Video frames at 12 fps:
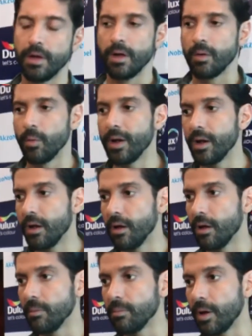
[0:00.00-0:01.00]

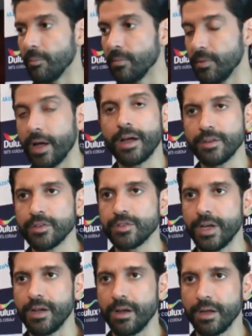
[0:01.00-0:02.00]
Well, I'm, like I just
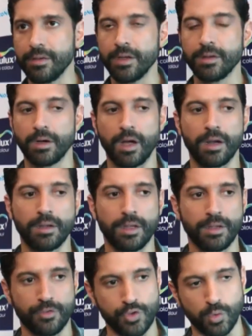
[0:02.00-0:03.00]
said, I think the color
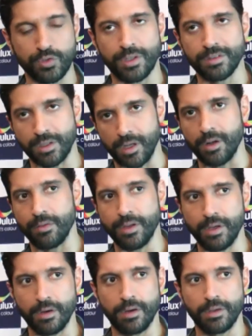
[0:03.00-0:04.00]
that they've chosen as the color of the
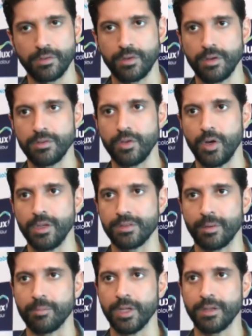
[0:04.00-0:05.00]
year is really
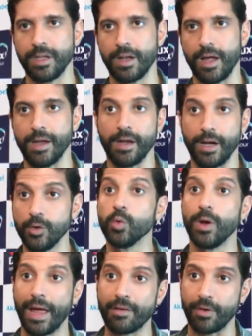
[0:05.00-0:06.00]
something that I
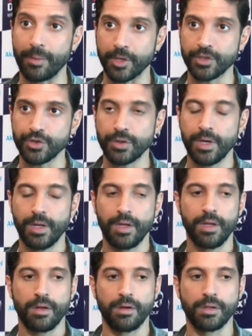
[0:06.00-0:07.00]
do like very much.
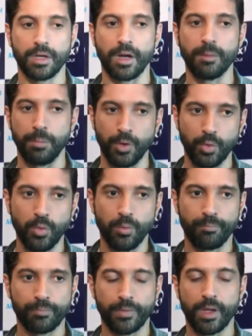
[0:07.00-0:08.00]
Yeah. The color blue
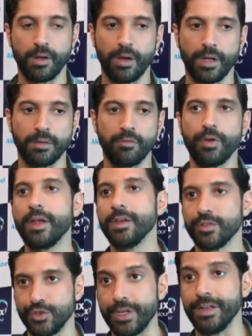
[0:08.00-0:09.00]
and
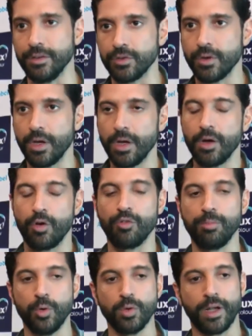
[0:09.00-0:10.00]
various shades
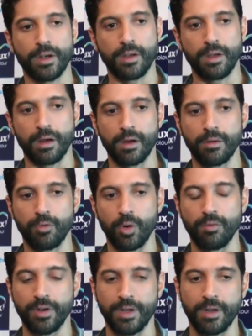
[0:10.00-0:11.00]
of blue that are
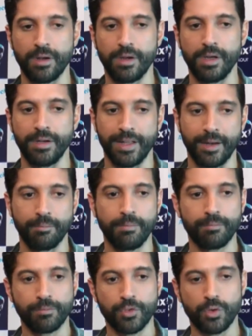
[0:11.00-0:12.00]
involved in denim.
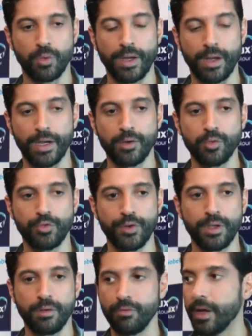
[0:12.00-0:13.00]
So I do
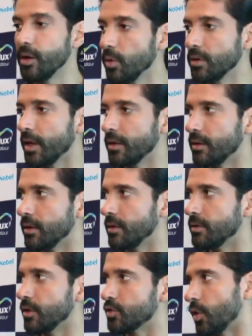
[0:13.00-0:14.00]
feel very good that
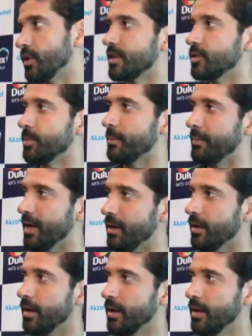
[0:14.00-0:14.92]
the choice that's been made,